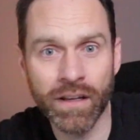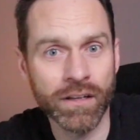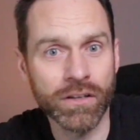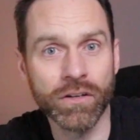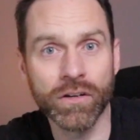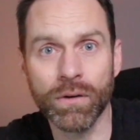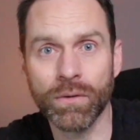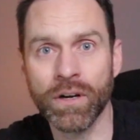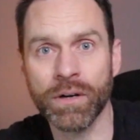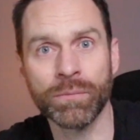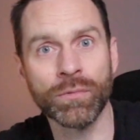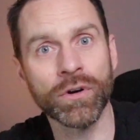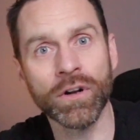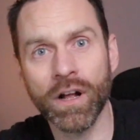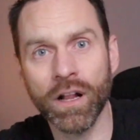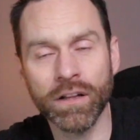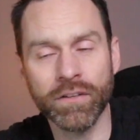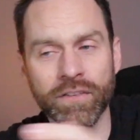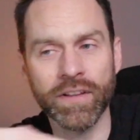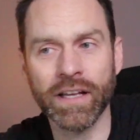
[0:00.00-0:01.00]
You don't want to put
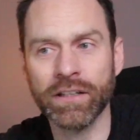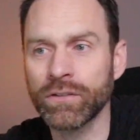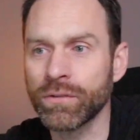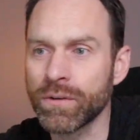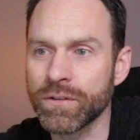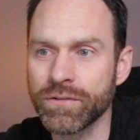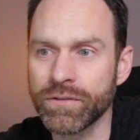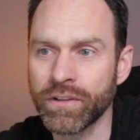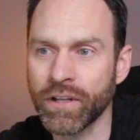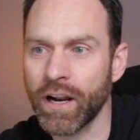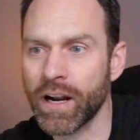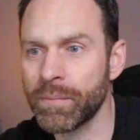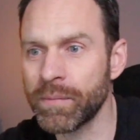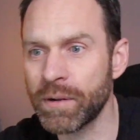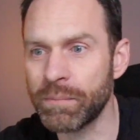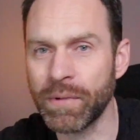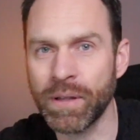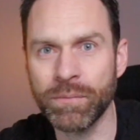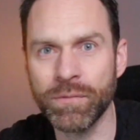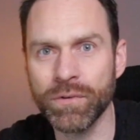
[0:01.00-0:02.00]
all of that towards
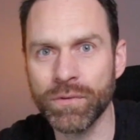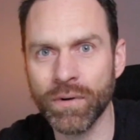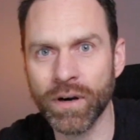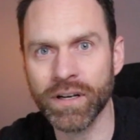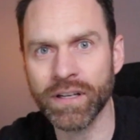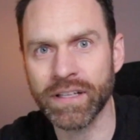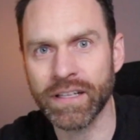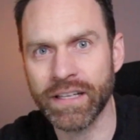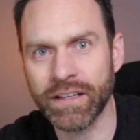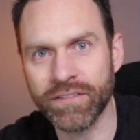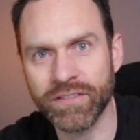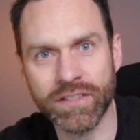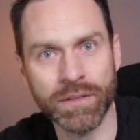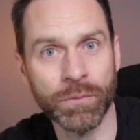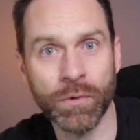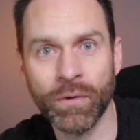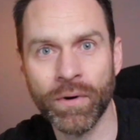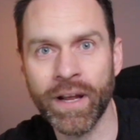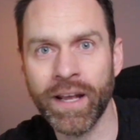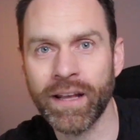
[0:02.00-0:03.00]
retirement. Maybe you want to give
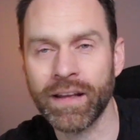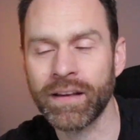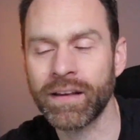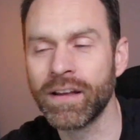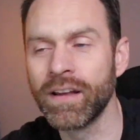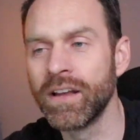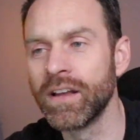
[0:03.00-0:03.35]
some away.